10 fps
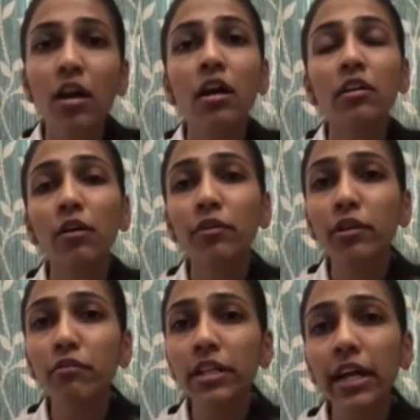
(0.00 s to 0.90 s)
Now
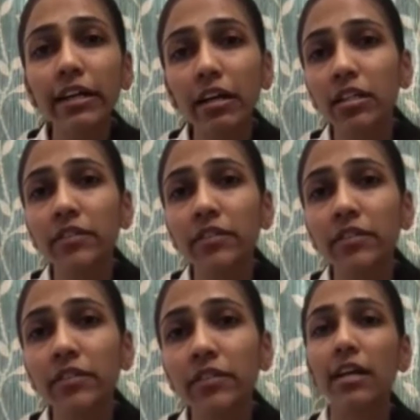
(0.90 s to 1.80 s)
UTI are
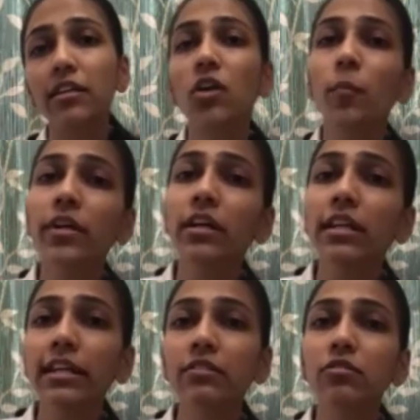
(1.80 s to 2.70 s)
divided anatomically
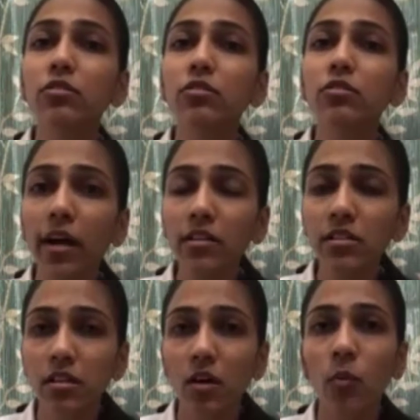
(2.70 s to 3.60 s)
into two parts.
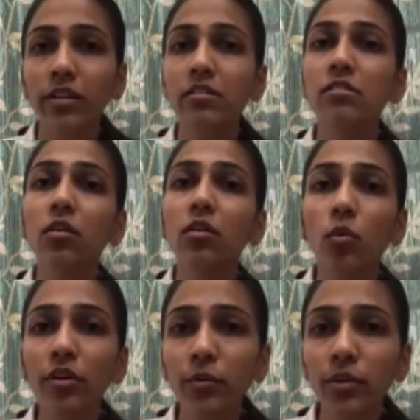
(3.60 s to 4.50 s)
One is the
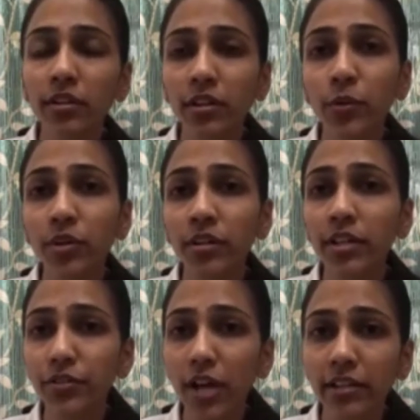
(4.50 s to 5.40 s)
lower urinary
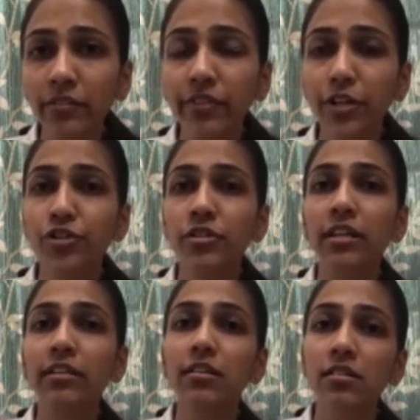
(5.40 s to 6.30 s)
tract infection
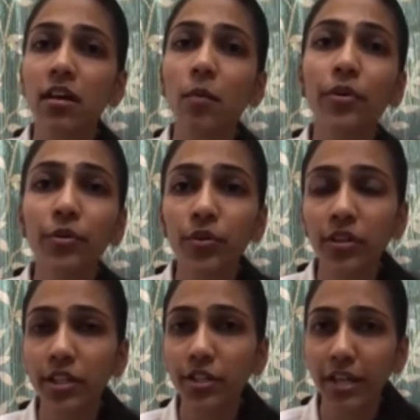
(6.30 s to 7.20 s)
and there is an upper
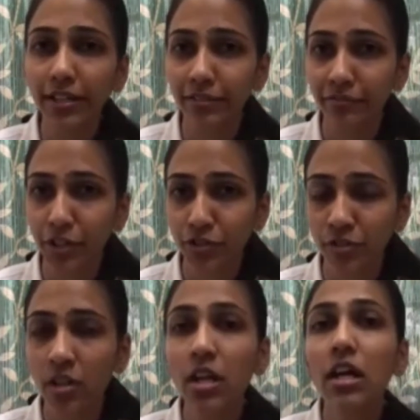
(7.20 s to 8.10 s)
urinary tract infection.
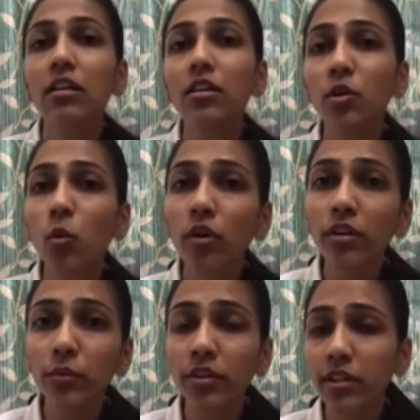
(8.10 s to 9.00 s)
The lower
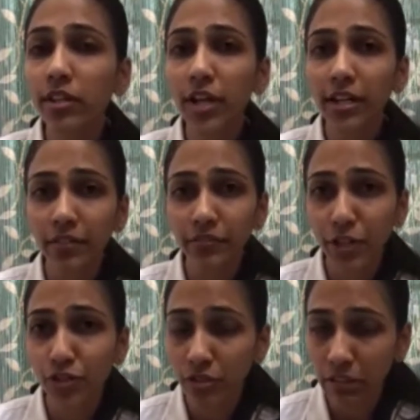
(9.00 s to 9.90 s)
urinary tract
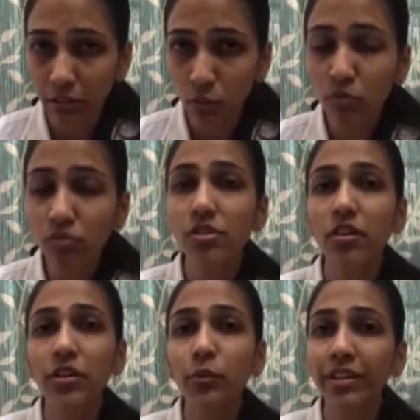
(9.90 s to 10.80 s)
infection includes
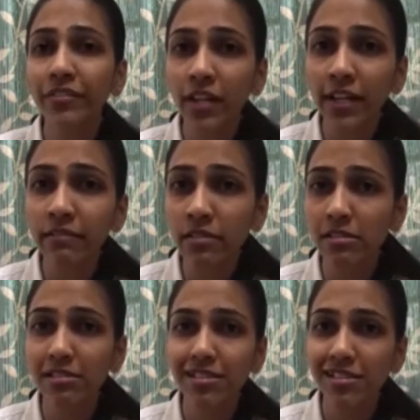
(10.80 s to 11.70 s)
urethritis,
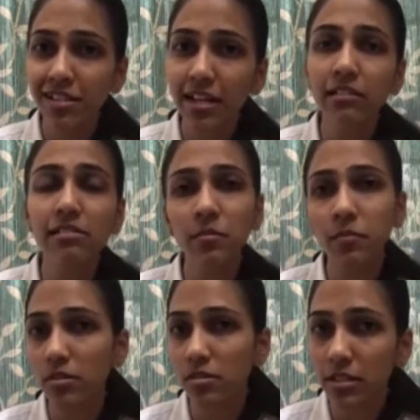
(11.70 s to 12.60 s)
cystitis and
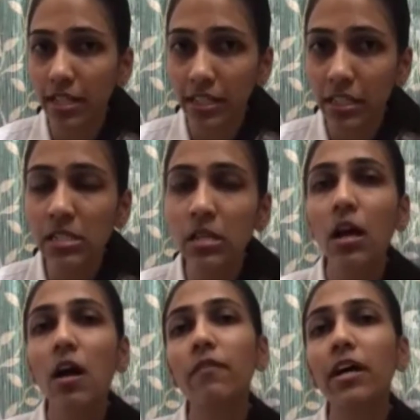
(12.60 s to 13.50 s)
prostatitis,
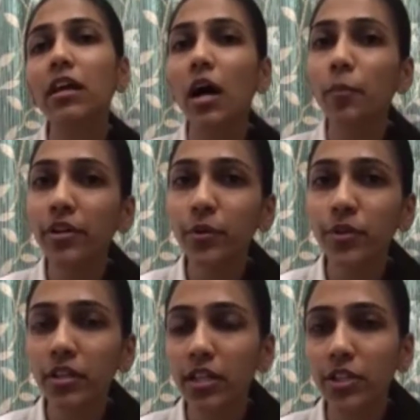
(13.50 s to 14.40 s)
while the upper
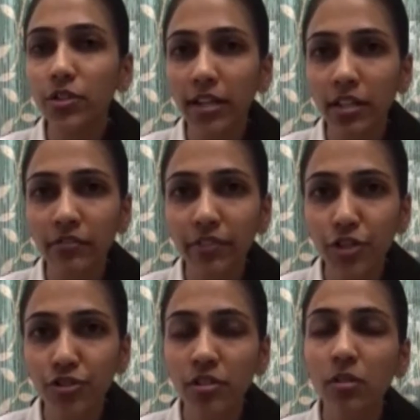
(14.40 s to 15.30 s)
urinary tract
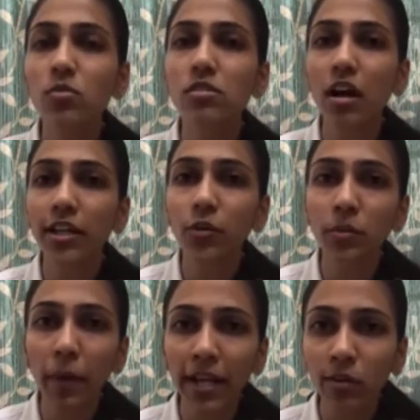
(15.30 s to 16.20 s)
infection includes acute
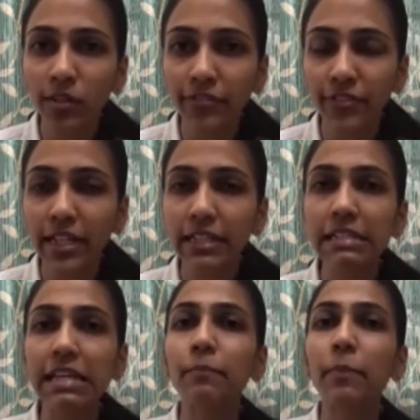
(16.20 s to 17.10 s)
pyelonephritis
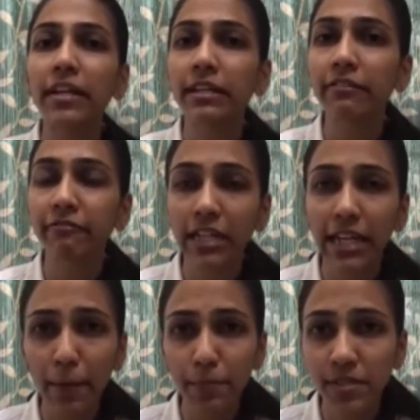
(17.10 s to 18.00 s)
and perinephric
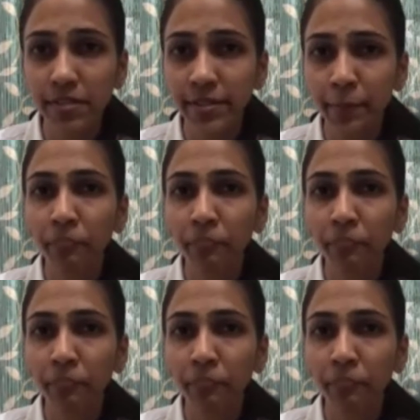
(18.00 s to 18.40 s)
abscess.